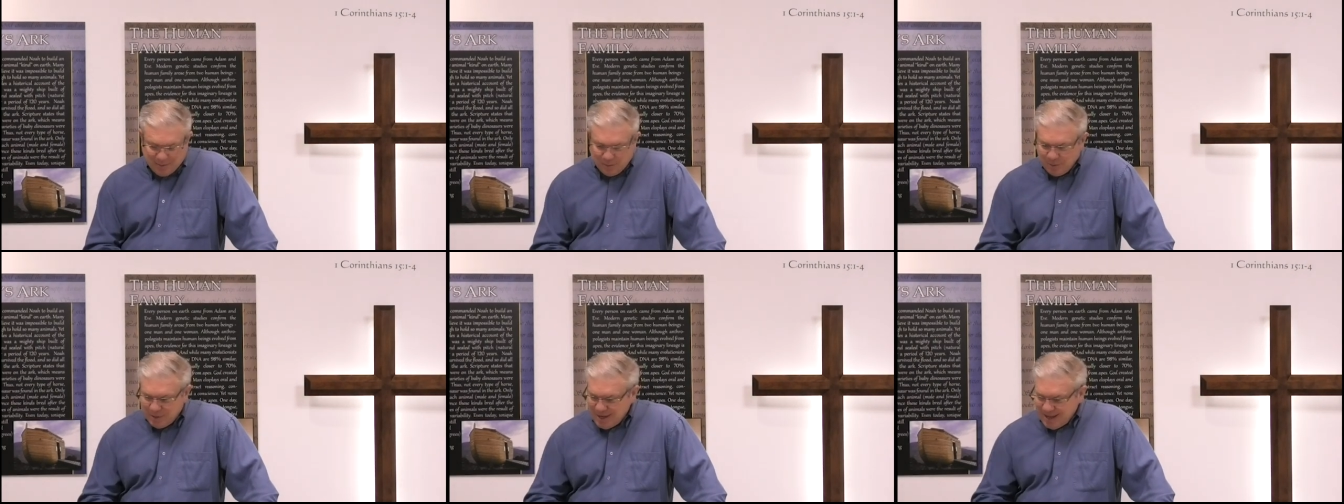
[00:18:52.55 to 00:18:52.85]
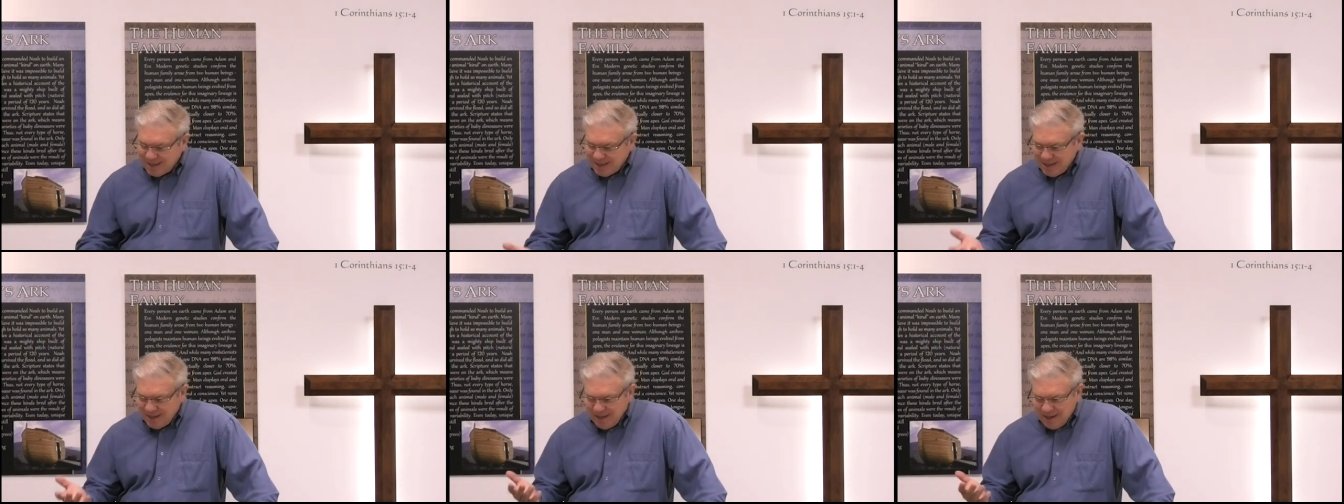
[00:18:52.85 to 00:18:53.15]
well,
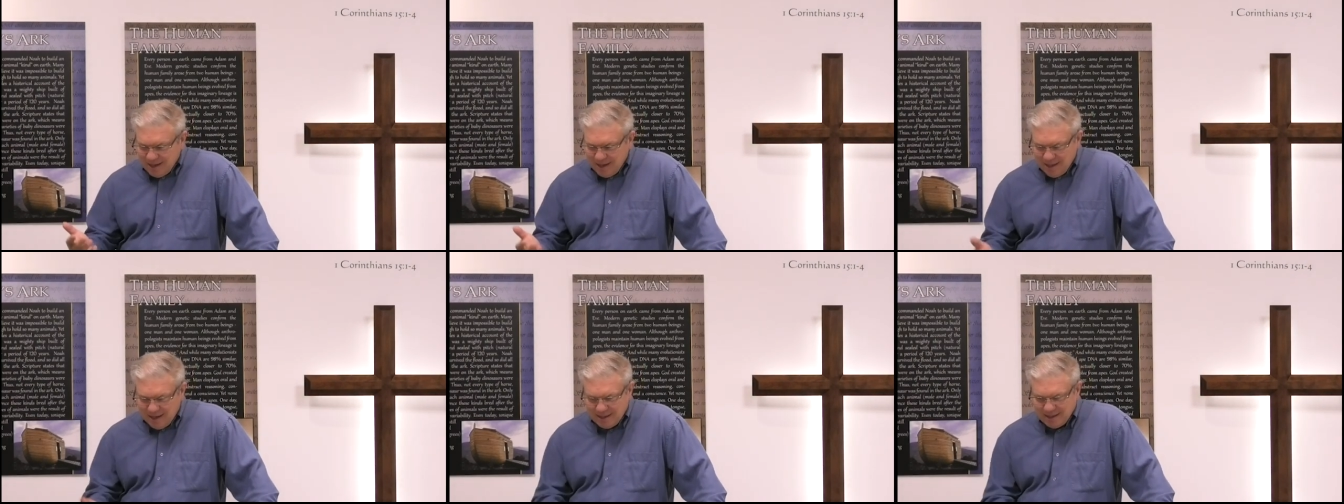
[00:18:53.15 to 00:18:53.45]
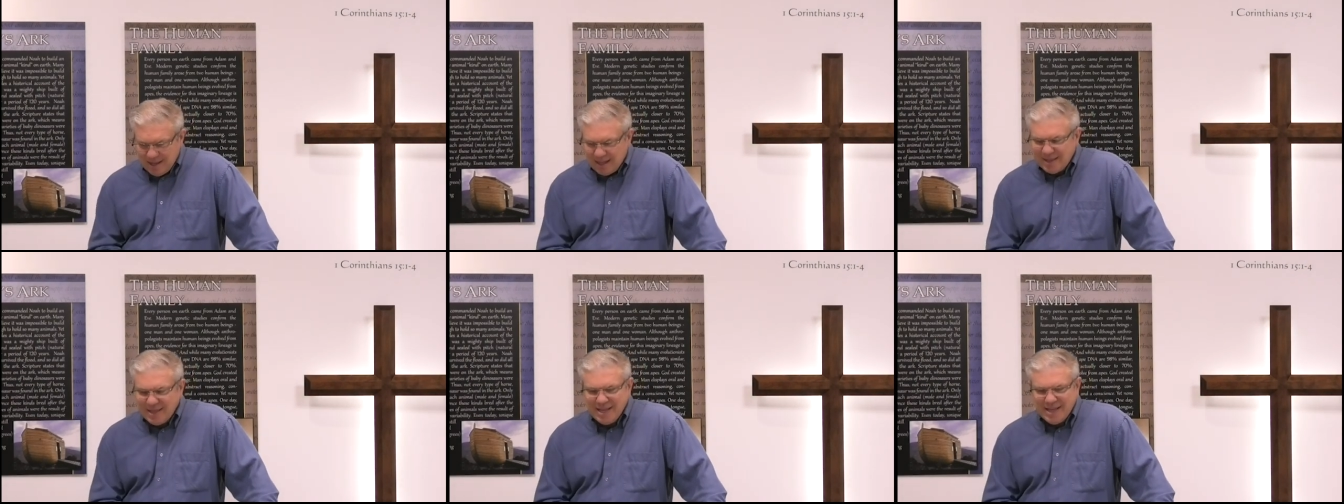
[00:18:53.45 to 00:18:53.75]
nothing,
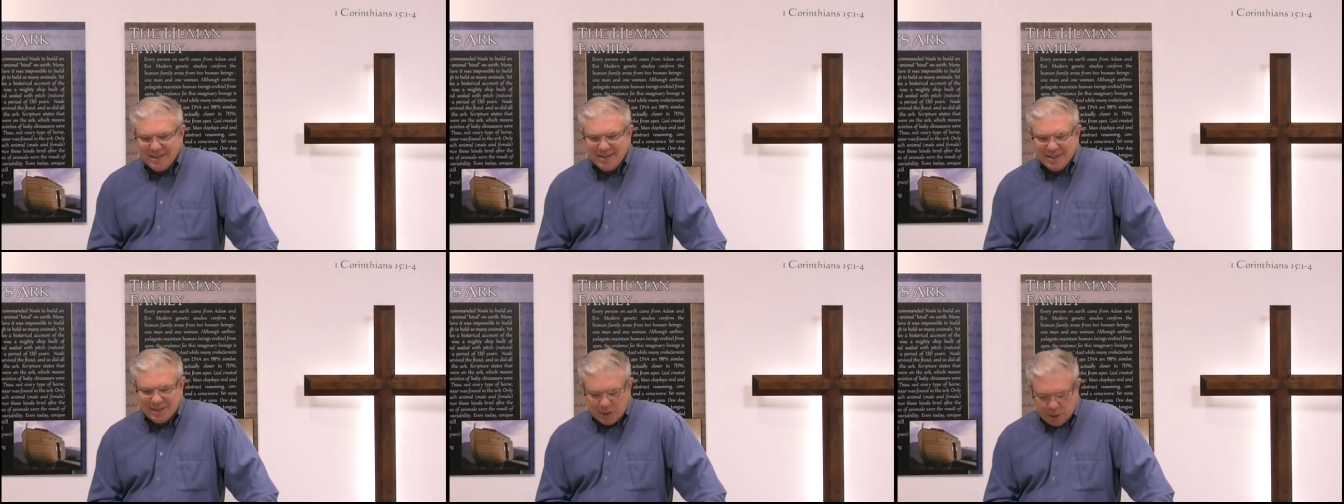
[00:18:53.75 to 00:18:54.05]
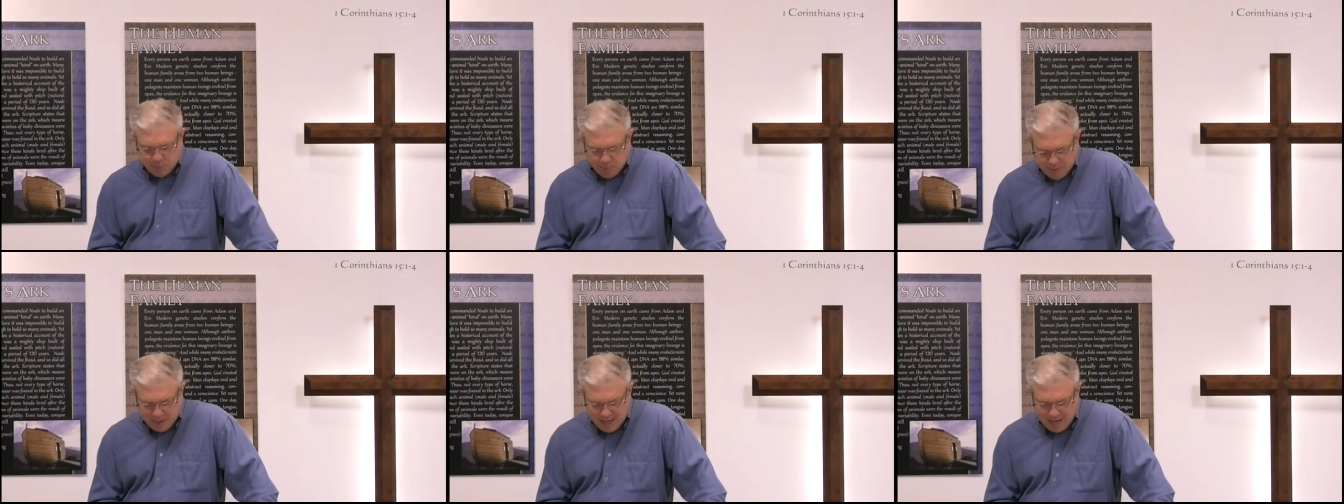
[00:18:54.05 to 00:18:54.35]
nothing gets
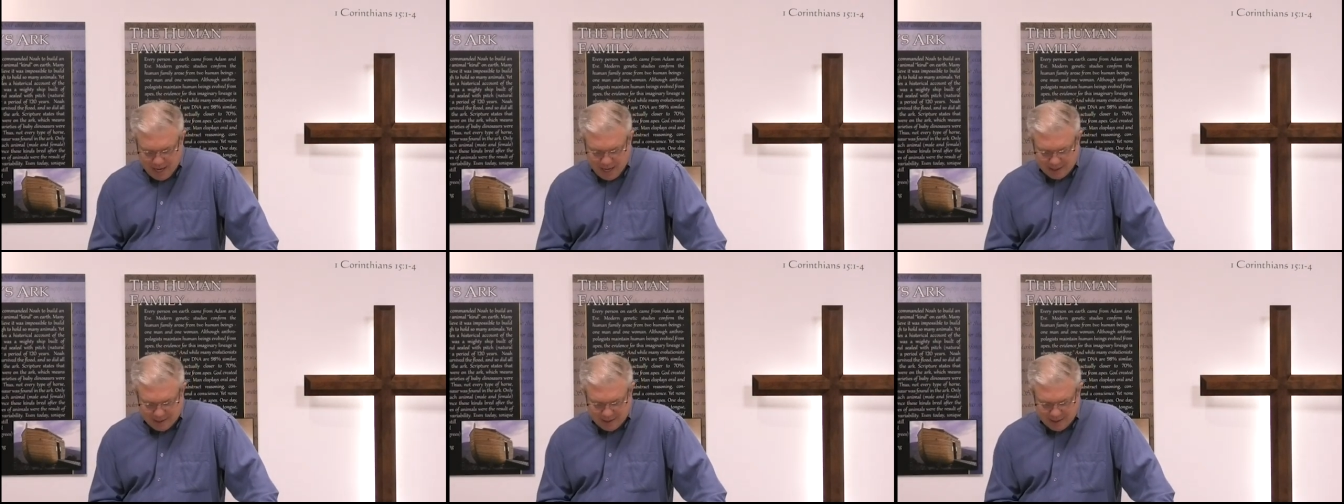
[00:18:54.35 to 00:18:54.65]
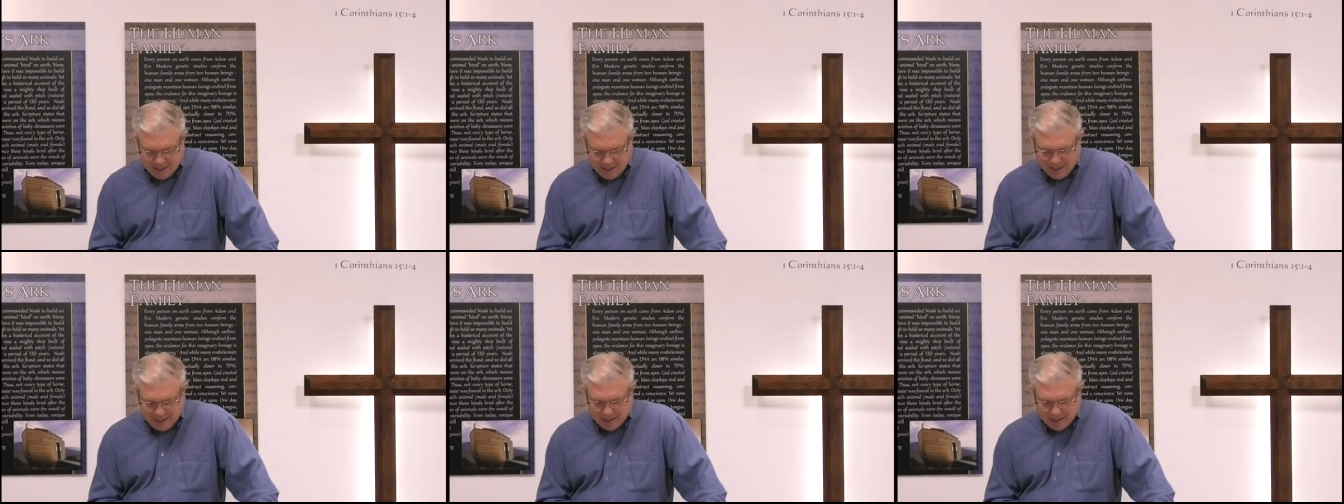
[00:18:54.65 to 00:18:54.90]
explained.